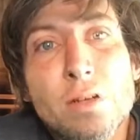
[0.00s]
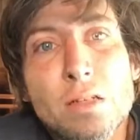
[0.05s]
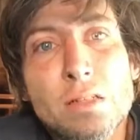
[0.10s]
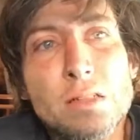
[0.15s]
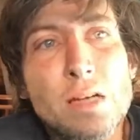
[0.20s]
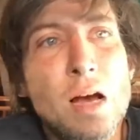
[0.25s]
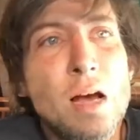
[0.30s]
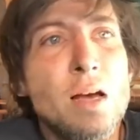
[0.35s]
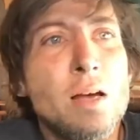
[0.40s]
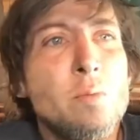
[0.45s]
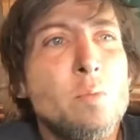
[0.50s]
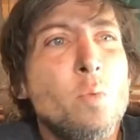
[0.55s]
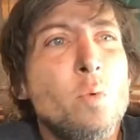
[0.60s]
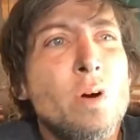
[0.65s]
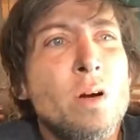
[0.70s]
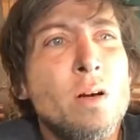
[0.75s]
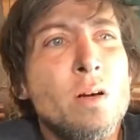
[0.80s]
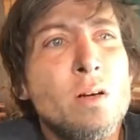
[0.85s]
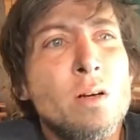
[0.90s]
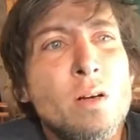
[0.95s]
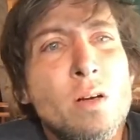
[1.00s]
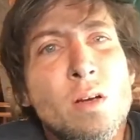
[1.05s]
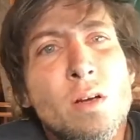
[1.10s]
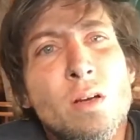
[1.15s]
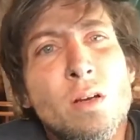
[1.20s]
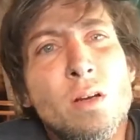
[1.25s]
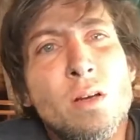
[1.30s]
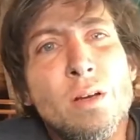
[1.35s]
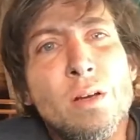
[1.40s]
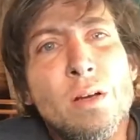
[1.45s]
in a time where
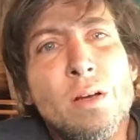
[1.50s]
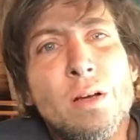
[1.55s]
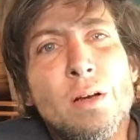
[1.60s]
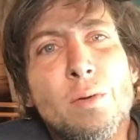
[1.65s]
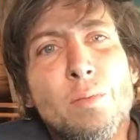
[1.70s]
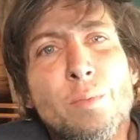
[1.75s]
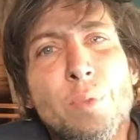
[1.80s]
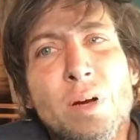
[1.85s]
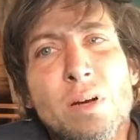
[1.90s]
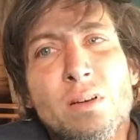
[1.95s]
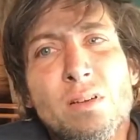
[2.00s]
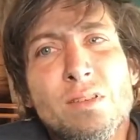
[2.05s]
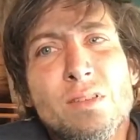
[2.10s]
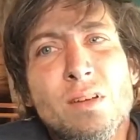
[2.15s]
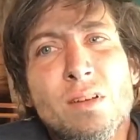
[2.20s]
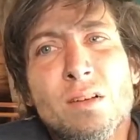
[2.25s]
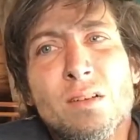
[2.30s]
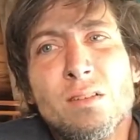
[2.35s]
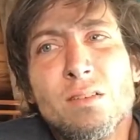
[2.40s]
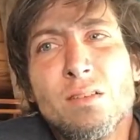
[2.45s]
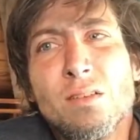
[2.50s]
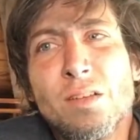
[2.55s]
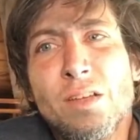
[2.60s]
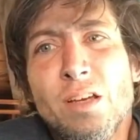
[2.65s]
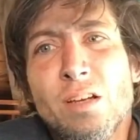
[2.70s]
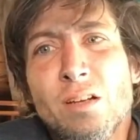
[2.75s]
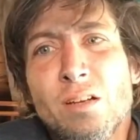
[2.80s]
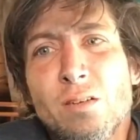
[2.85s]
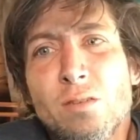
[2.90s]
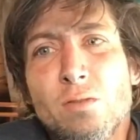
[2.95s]
parents aren't,
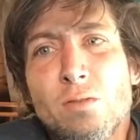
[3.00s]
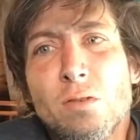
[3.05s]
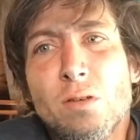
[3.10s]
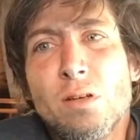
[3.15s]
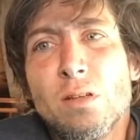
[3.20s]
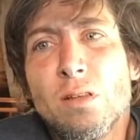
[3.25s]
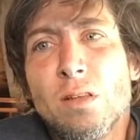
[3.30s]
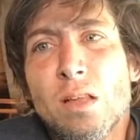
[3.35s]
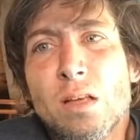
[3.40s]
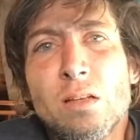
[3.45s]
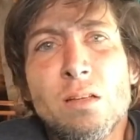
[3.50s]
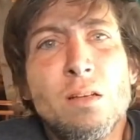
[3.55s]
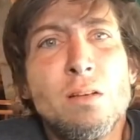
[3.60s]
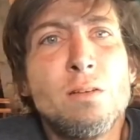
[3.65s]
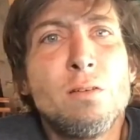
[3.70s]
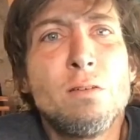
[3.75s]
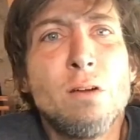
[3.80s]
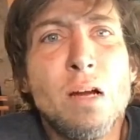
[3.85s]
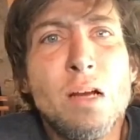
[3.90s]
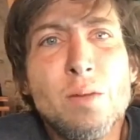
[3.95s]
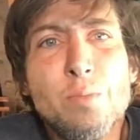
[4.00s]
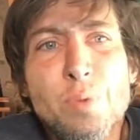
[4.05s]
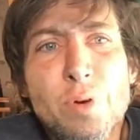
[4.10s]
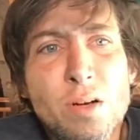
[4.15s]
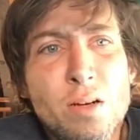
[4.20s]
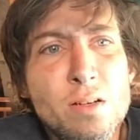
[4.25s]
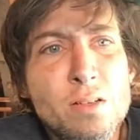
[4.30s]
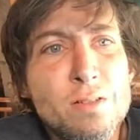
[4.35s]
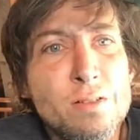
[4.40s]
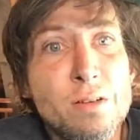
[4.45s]
you know, let alone
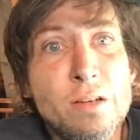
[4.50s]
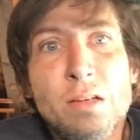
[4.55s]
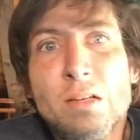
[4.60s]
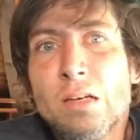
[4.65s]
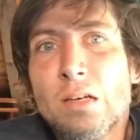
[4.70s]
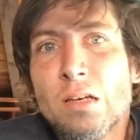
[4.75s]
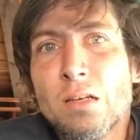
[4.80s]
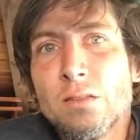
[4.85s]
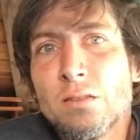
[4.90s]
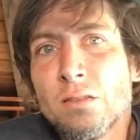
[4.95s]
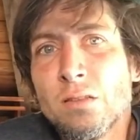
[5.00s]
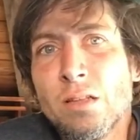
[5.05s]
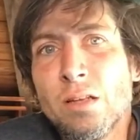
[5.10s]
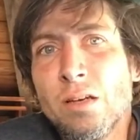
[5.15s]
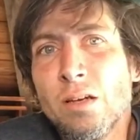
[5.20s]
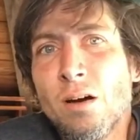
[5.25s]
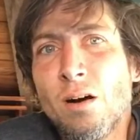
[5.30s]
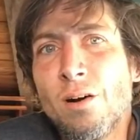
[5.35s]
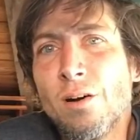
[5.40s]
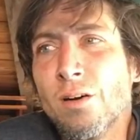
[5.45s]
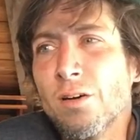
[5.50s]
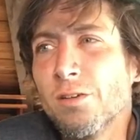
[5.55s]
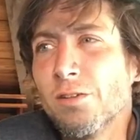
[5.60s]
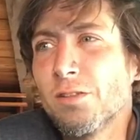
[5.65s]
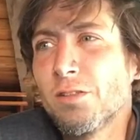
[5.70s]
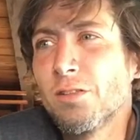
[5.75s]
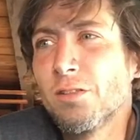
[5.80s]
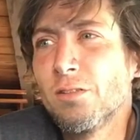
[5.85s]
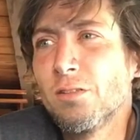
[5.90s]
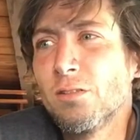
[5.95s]
grandparents or any elderly
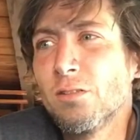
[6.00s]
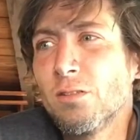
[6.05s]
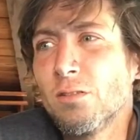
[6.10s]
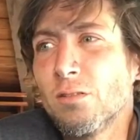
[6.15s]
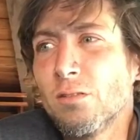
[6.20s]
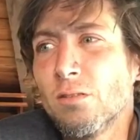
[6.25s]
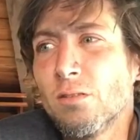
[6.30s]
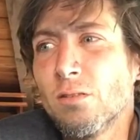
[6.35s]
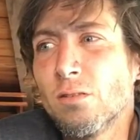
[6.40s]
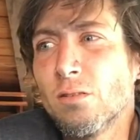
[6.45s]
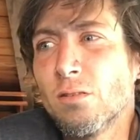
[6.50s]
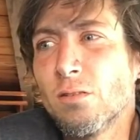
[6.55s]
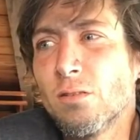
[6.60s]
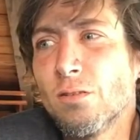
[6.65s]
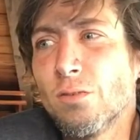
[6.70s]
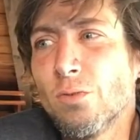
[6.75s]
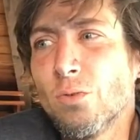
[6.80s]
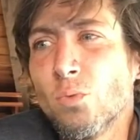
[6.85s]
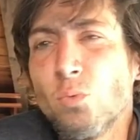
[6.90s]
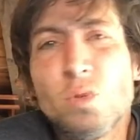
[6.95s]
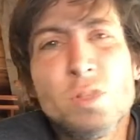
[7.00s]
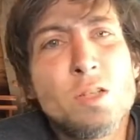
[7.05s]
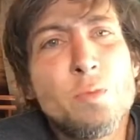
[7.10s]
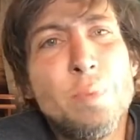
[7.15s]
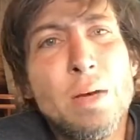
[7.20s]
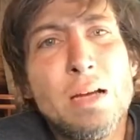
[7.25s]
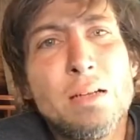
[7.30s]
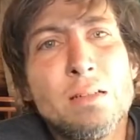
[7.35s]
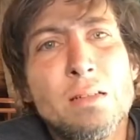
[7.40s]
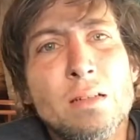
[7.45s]
aren't
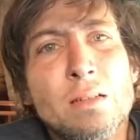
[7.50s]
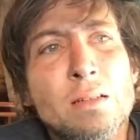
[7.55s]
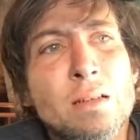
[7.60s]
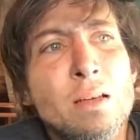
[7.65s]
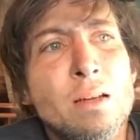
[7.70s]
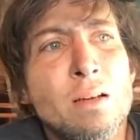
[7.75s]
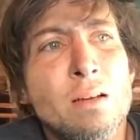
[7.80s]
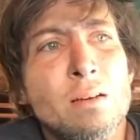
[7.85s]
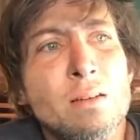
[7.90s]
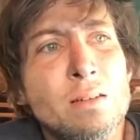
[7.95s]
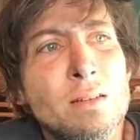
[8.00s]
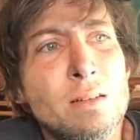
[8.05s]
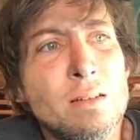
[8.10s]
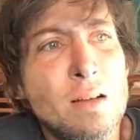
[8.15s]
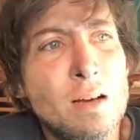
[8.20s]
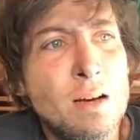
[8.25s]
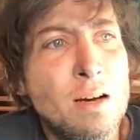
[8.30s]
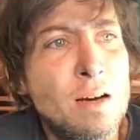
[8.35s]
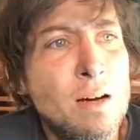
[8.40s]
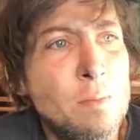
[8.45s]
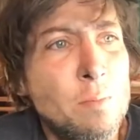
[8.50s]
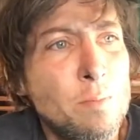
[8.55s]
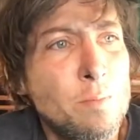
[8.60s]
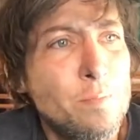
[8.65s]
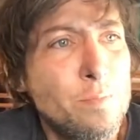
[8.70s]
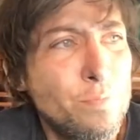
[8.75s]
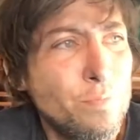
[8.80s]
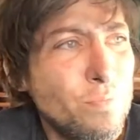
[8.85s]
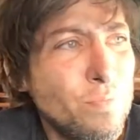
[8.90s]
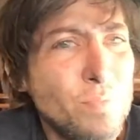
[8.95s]
respected, you know, and
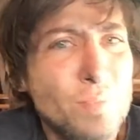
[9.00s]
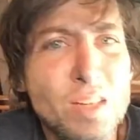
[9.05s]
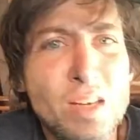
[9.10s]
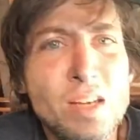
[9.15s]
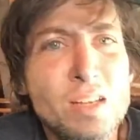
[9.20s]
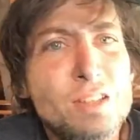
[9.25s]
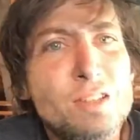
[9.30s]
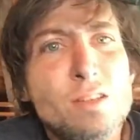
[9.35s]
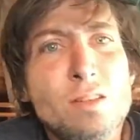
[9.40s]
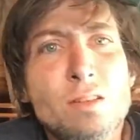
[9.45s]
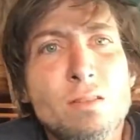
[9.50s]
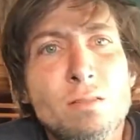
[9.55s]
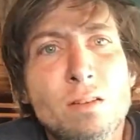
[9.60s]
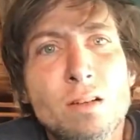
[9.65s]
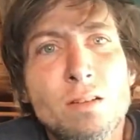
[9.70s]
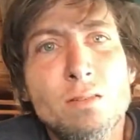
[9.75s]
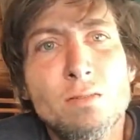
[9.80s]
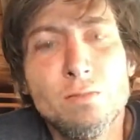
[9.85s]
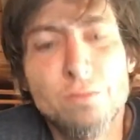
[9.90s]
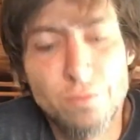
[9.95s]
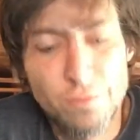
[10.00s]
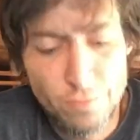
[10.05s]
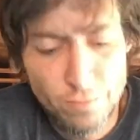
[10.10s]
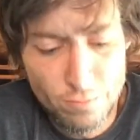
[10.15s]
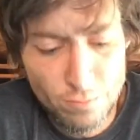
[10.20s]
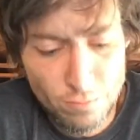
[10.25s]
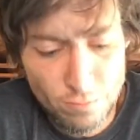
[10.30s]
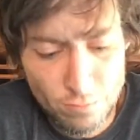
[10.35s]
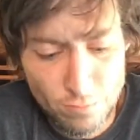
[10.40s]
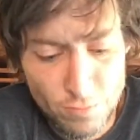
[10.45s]
each to their own.
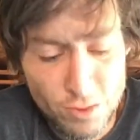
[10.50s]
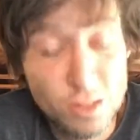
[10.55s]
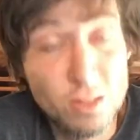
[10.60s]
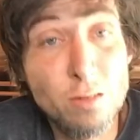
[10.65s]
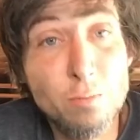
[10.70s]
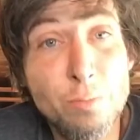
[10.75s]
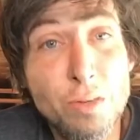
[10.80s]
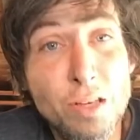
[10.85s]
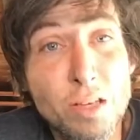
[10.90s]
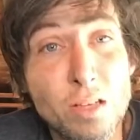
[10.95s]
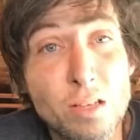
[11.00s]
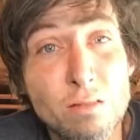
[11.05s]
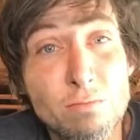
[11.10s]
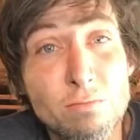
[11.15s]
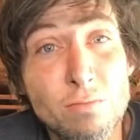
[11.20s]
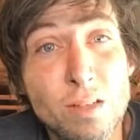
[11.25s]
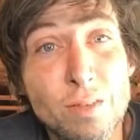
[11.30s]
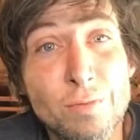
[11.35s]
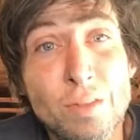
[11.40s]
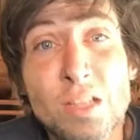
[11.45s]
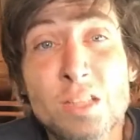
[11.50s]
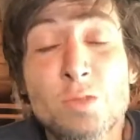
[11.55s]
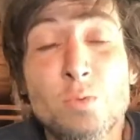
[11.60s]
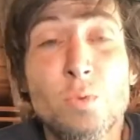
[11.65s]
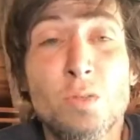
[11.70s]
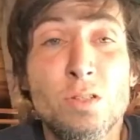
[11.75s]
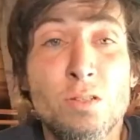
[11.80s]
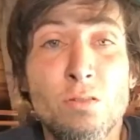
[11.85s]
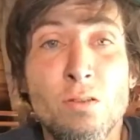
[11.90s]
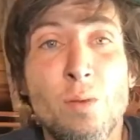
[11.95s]
So be it. If that's
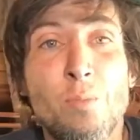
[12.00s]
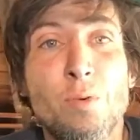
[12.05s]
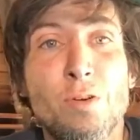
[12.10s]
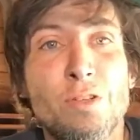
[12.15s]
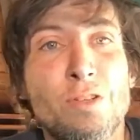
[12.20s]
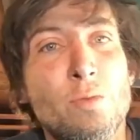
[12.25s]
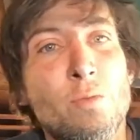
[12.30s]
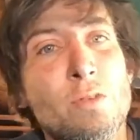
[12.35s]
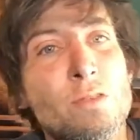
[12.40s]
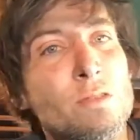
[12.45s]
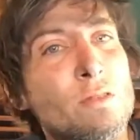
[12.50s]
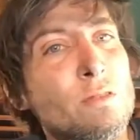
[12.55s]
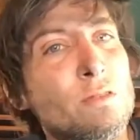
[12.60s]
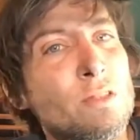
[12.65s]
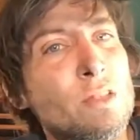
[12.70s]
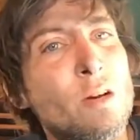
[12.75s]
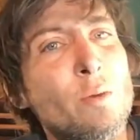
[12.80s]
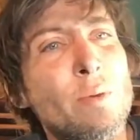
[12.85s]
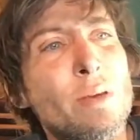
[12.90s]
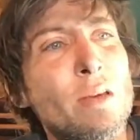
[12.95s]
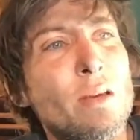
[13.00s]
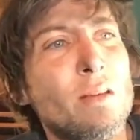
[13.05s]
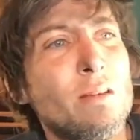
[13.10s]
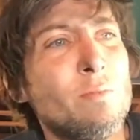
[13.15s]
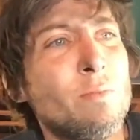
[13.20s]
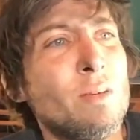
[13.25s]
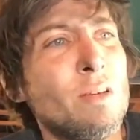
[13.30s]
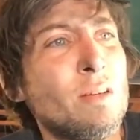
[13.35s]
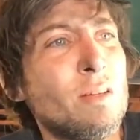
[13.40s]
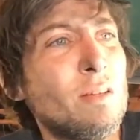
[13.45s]
what a person wants to do, so be it.
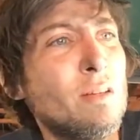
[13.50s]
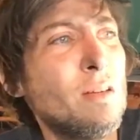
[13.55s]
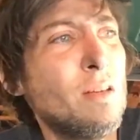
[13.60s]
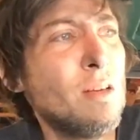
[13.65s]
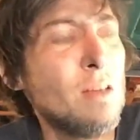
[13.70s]
But